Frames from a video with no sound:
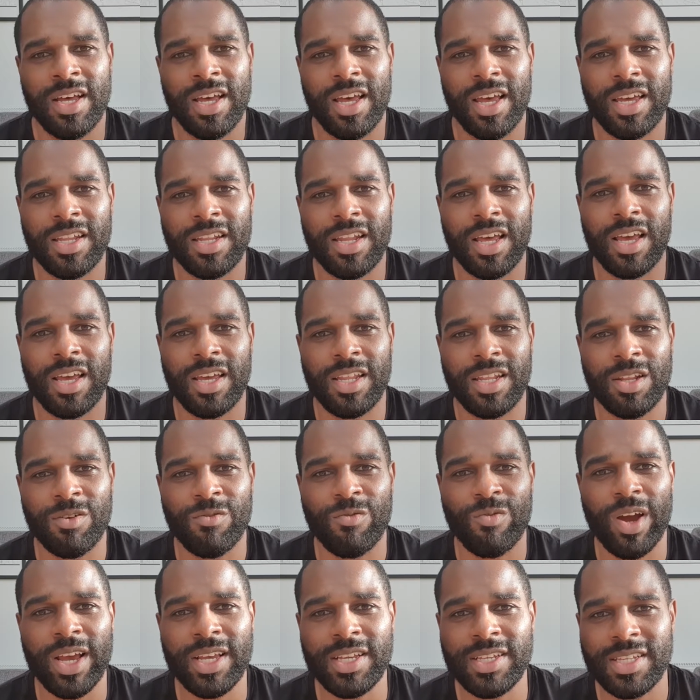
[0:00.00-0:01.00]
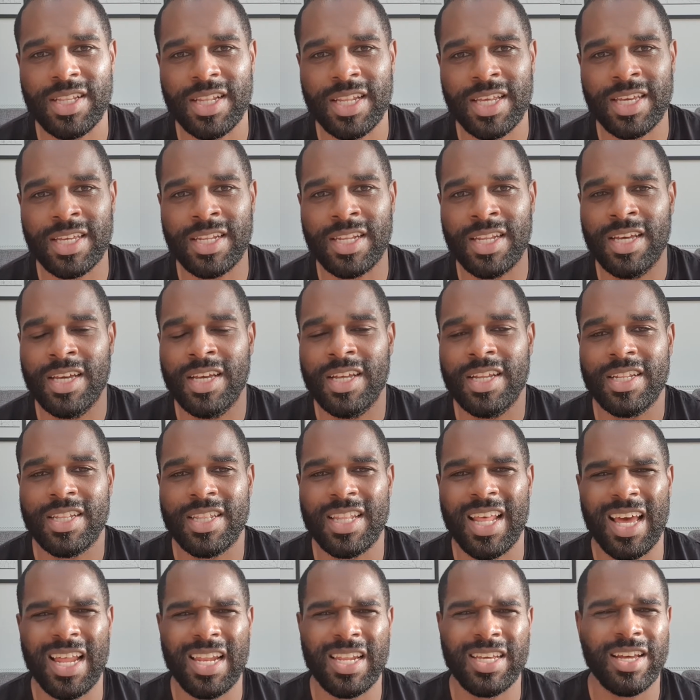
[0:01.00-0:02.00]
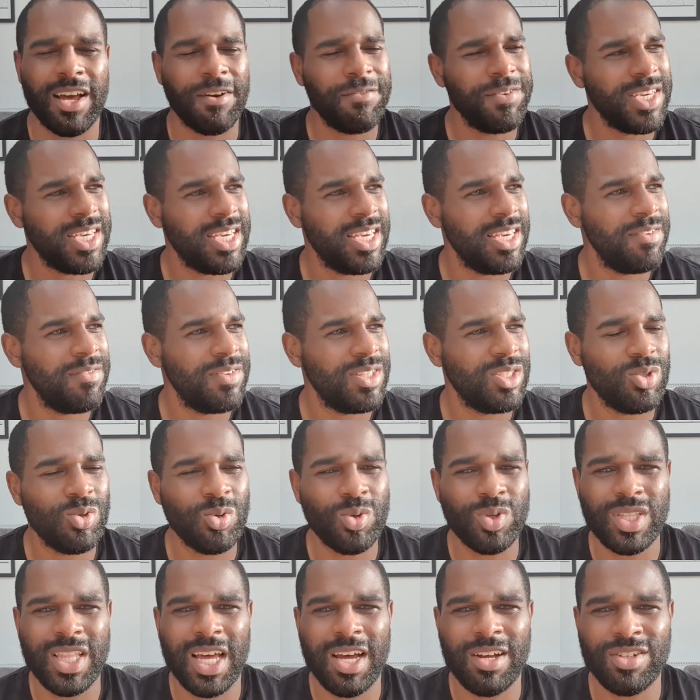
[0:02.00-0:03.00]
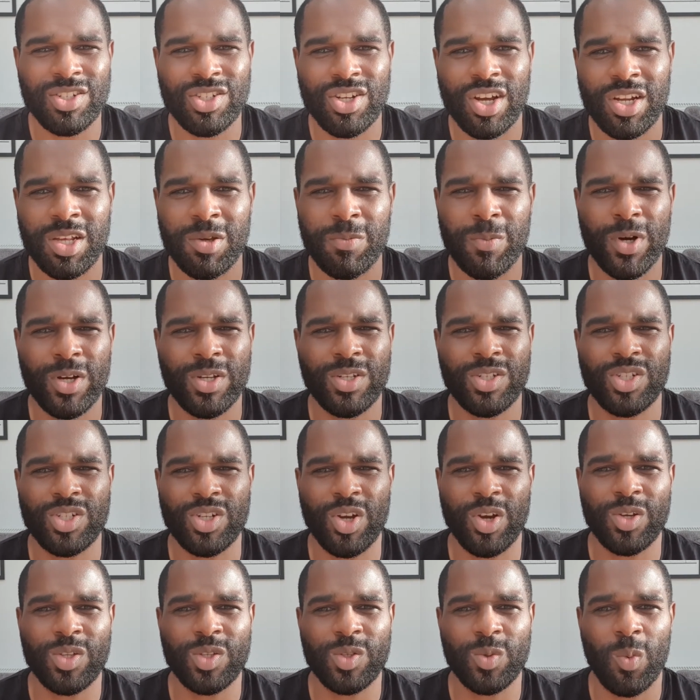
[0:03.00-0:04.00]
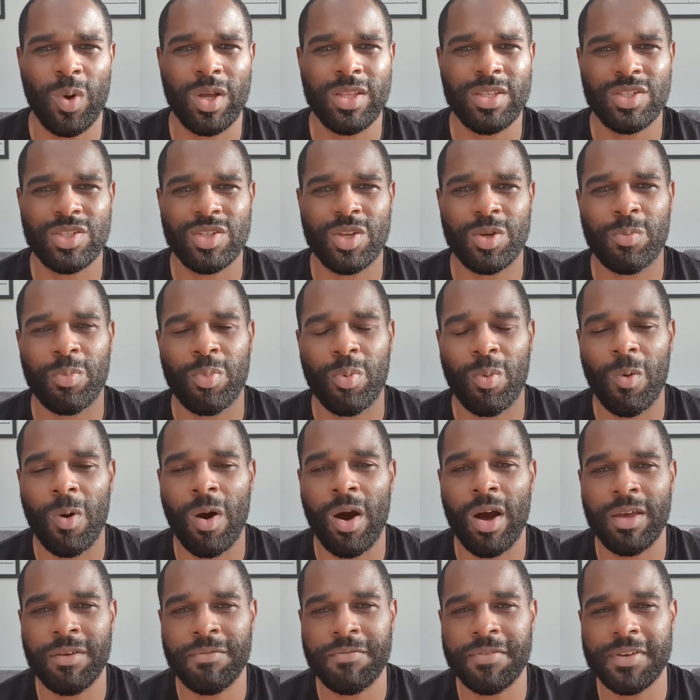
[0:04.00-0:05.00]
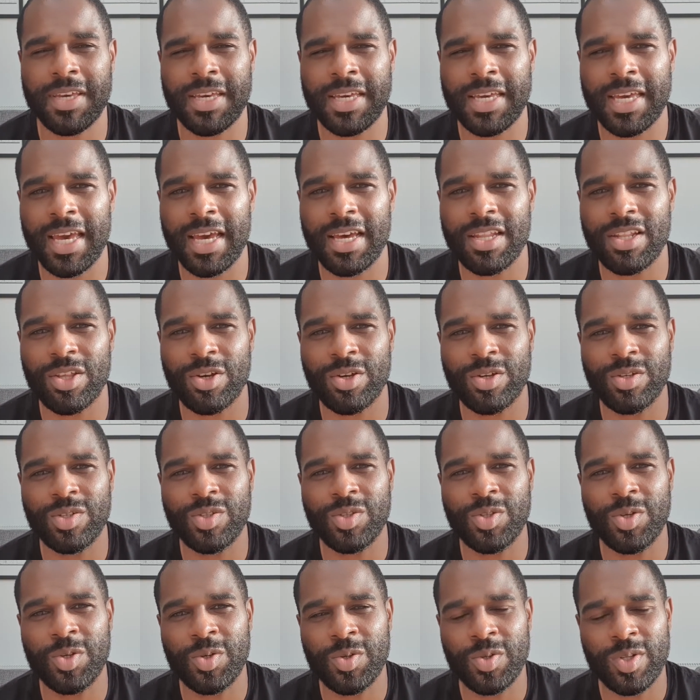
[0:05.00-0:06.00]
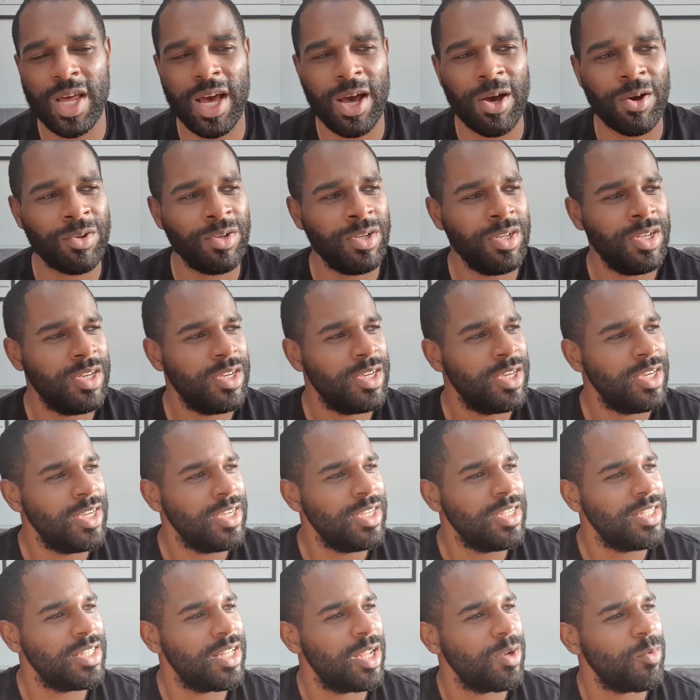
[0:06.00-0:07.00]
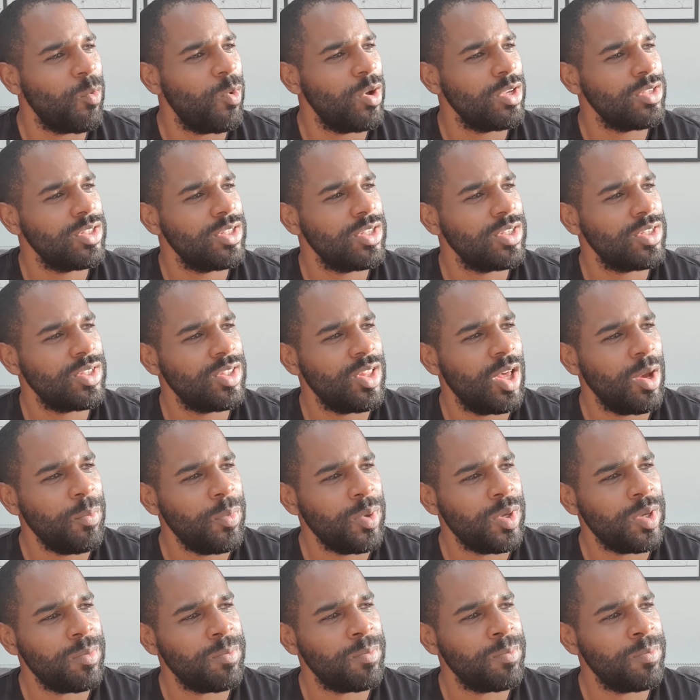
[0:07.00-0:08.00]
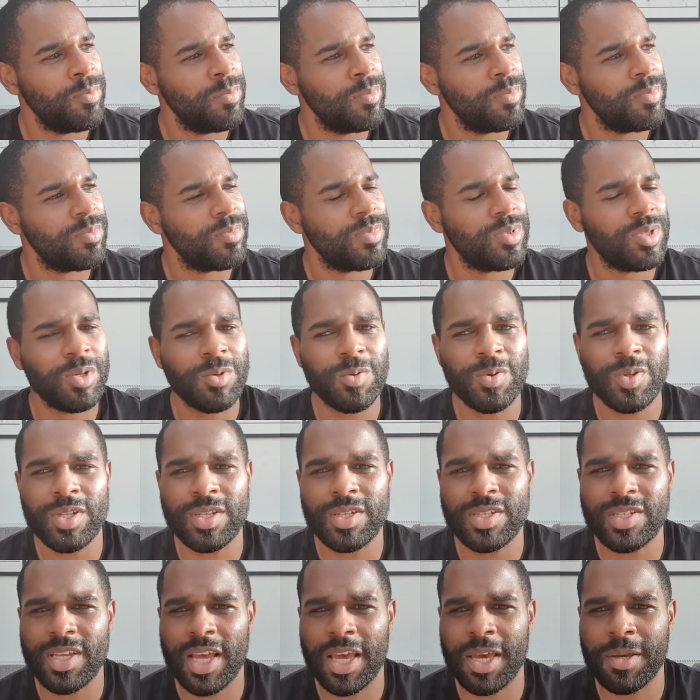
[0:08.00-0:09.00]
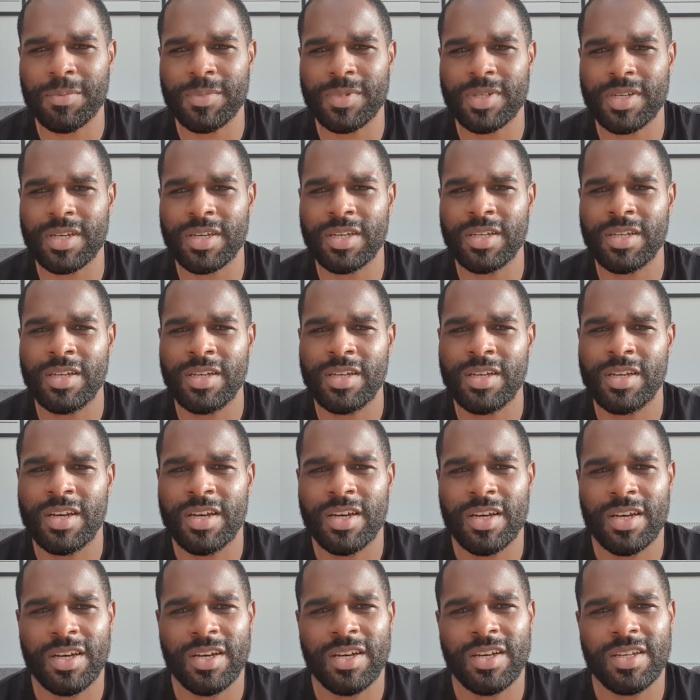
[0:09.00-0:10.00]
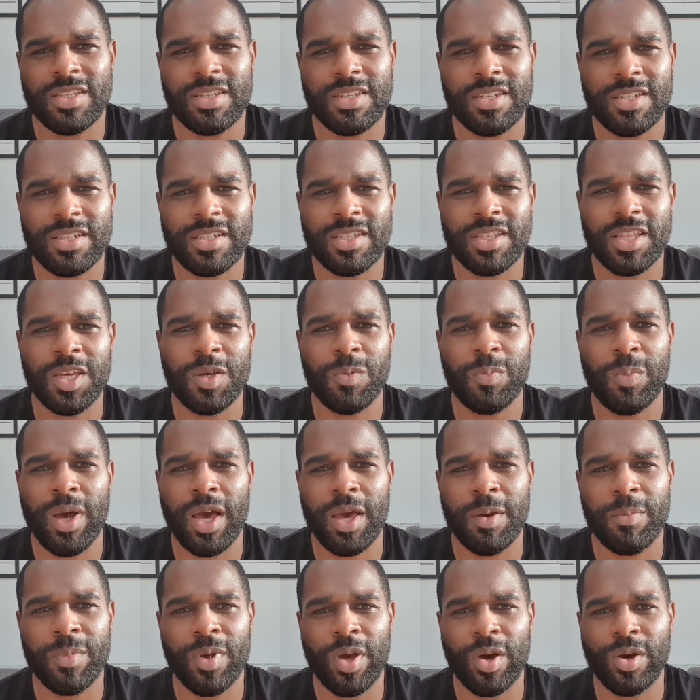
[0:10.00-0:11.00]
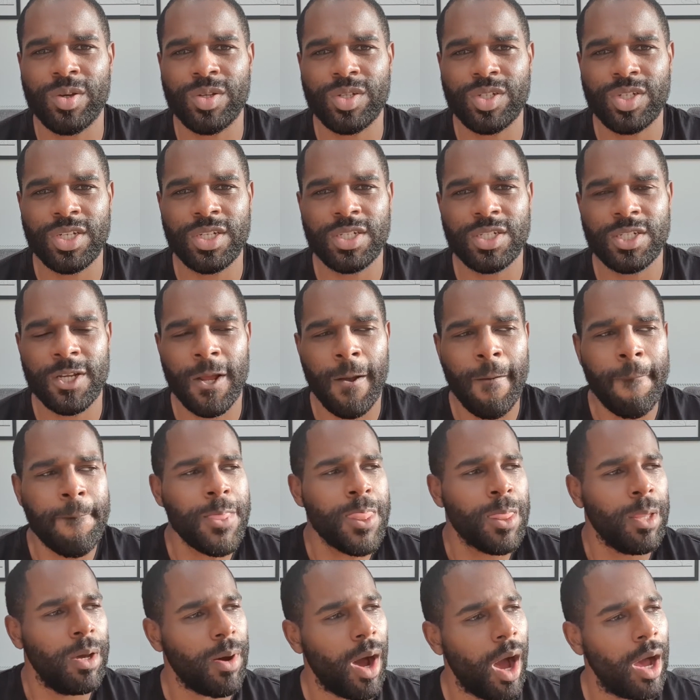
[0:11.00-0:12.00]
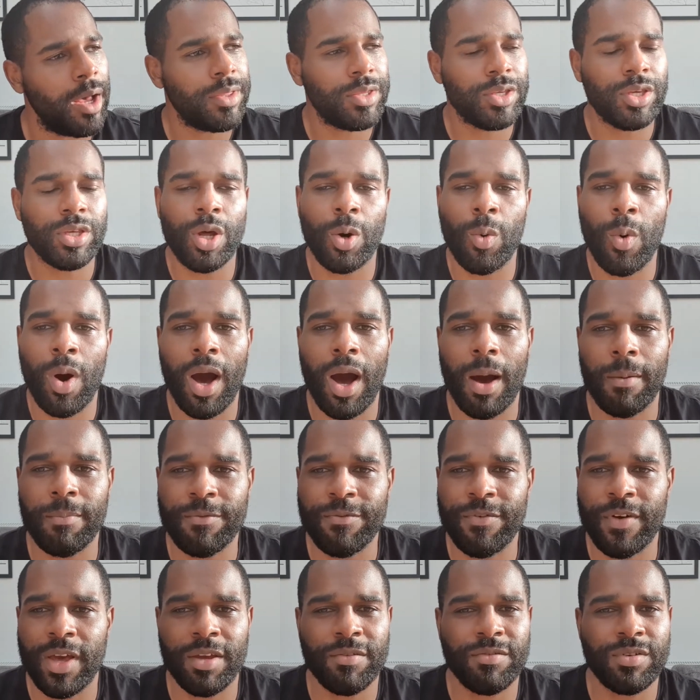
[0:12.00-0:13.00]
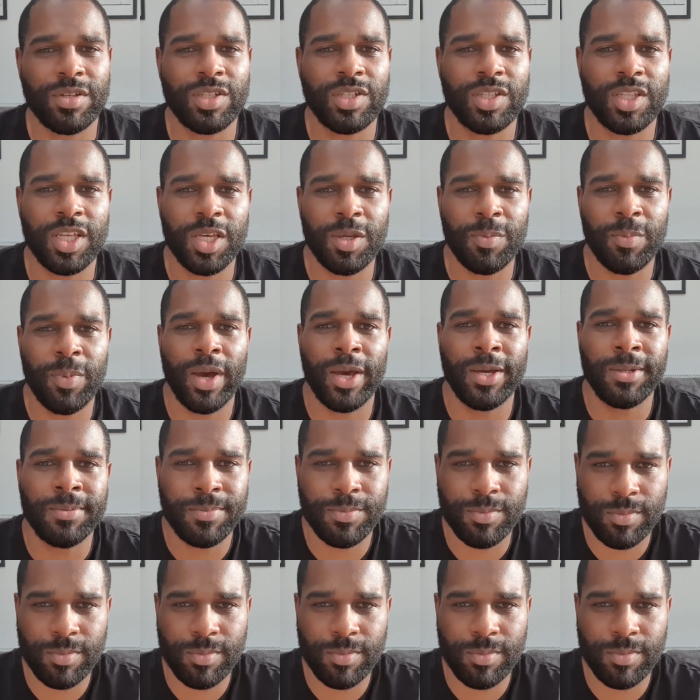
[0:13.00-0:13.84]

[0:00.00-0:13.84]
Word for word: in in the wrestling. Nearly, I think he even took down Johnny Bones Jones once. So boy, if you can get those two down, then what's to stop him doing the same to to Stipe Miocic? you know what? I'm favouring Stipe,